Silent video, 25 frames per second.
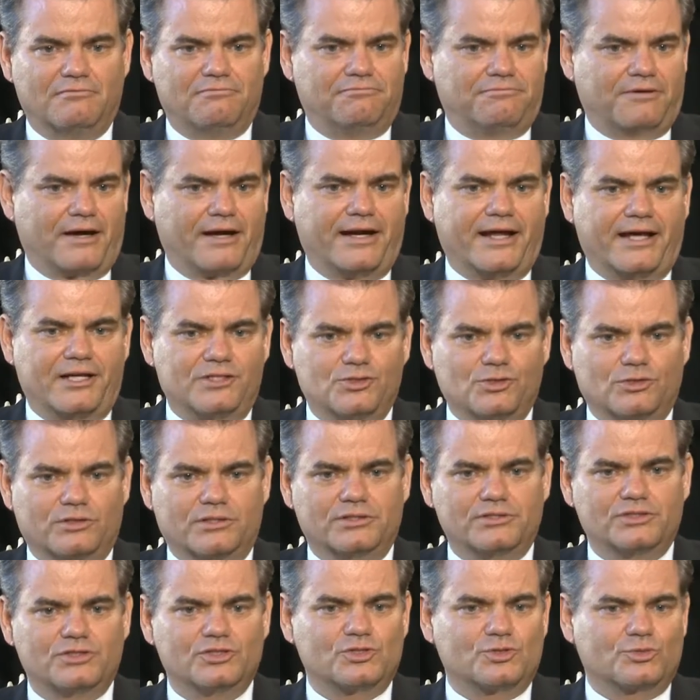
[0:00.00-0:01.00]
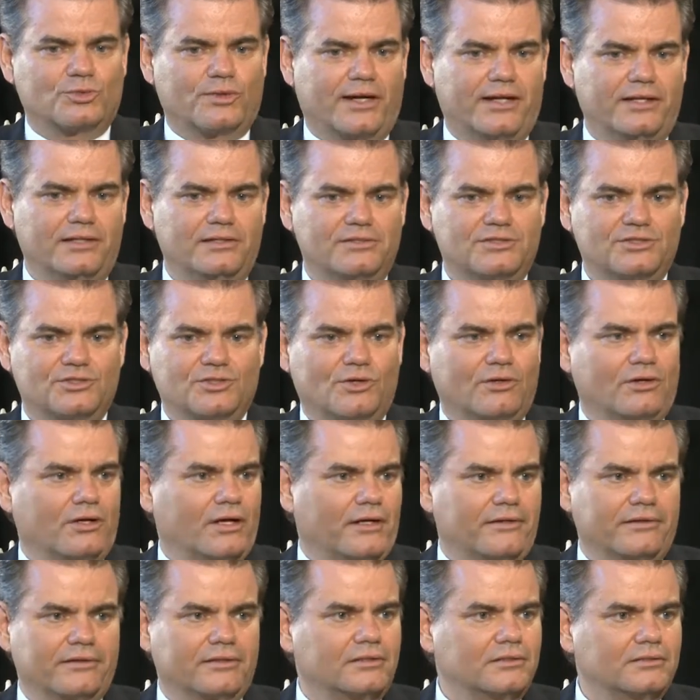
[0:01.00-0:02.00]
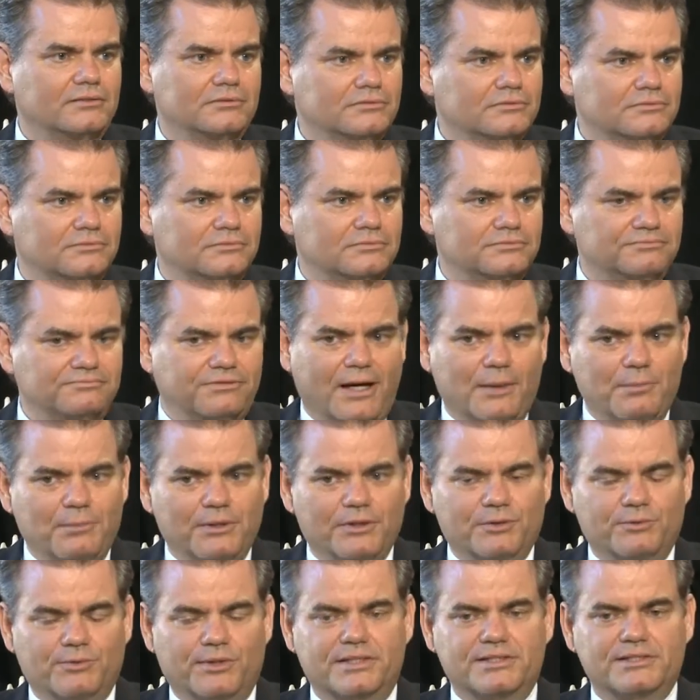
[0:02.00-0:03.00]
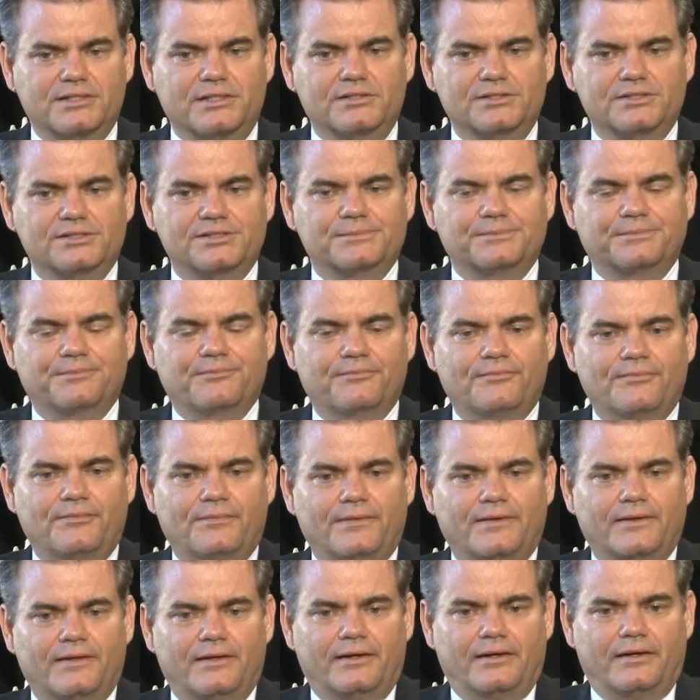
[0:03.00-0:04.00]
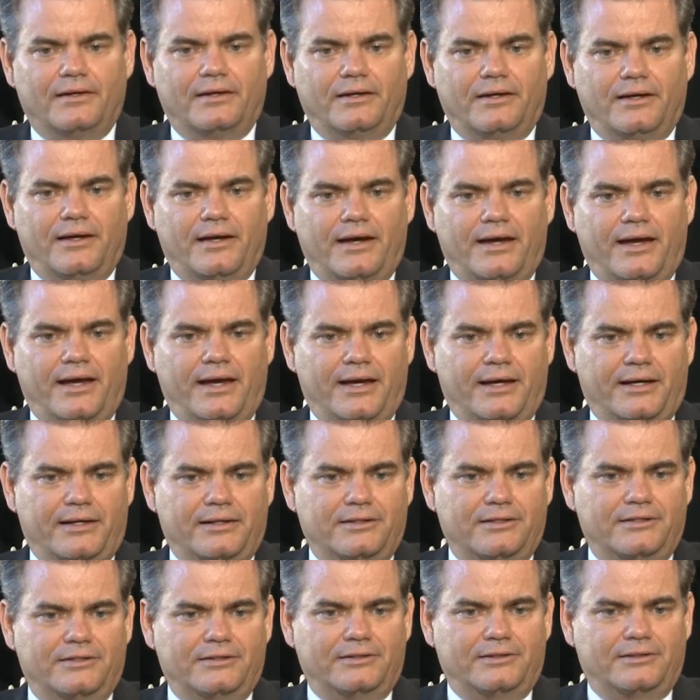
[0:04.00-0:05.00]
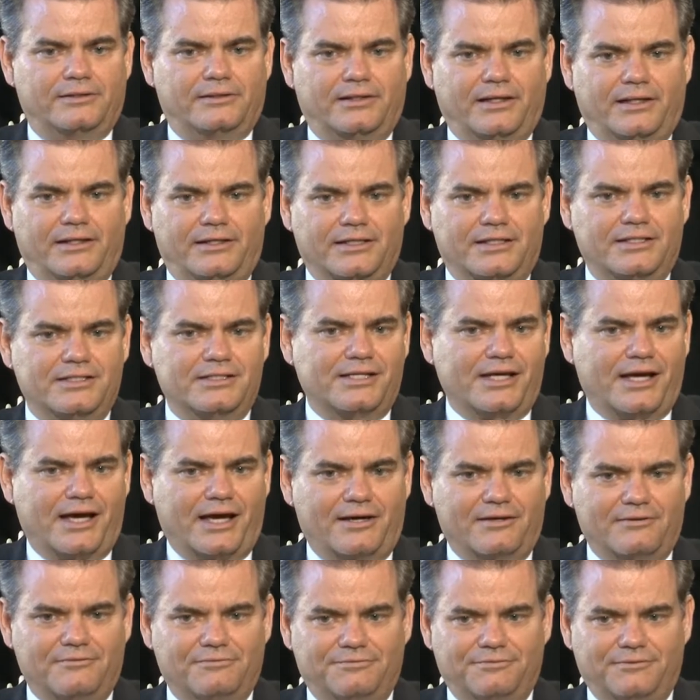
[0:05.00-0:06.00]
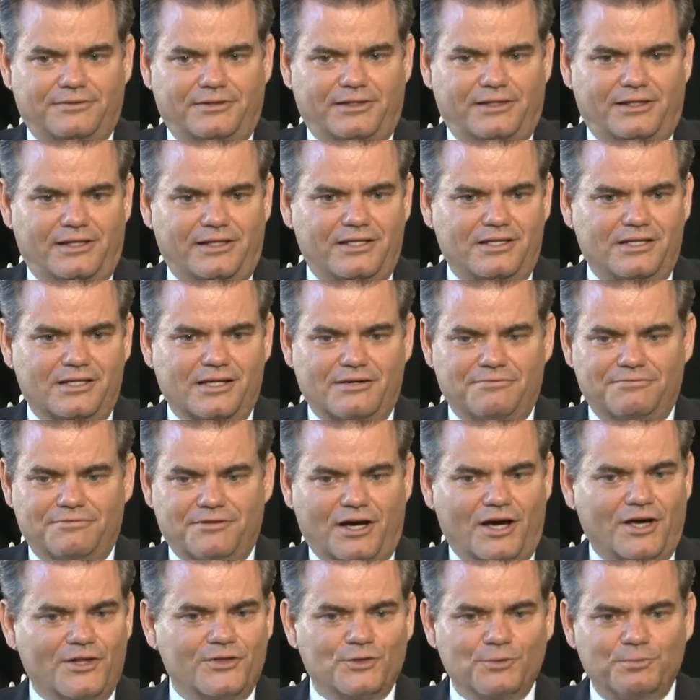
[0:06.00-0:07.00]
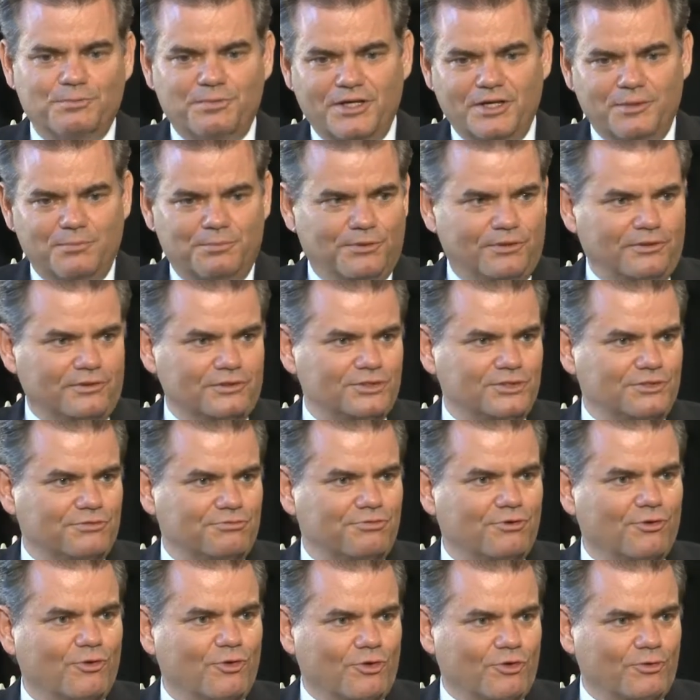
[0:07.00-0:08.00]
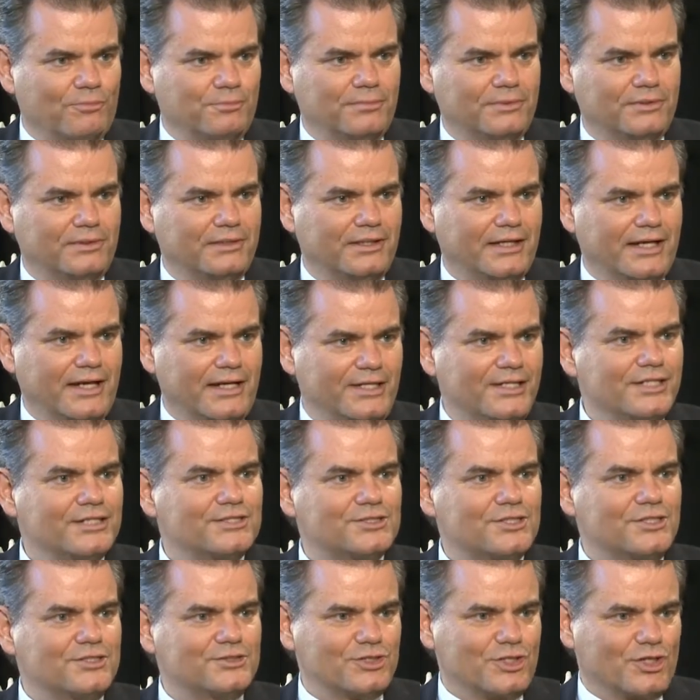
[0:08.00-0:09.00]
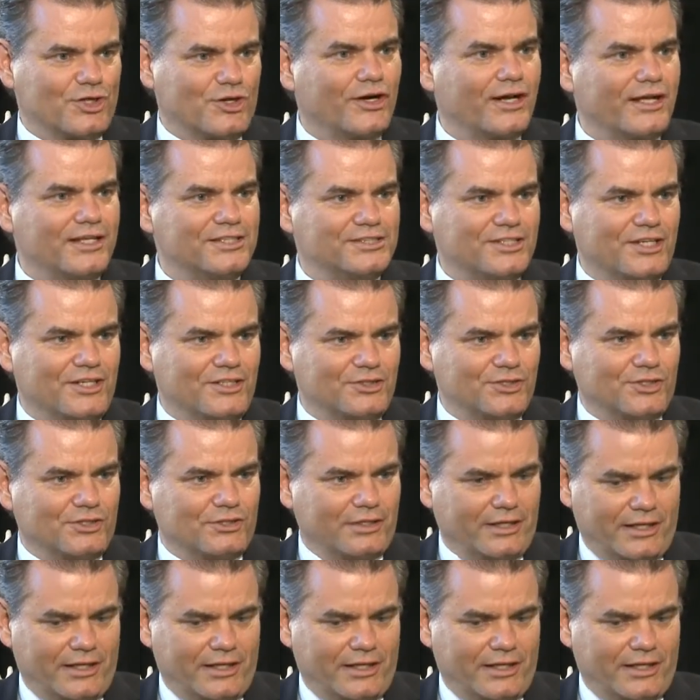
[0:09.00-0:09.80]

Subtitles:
financial constraints or other family reasons. And they didn't have enough other people to form a distance learning center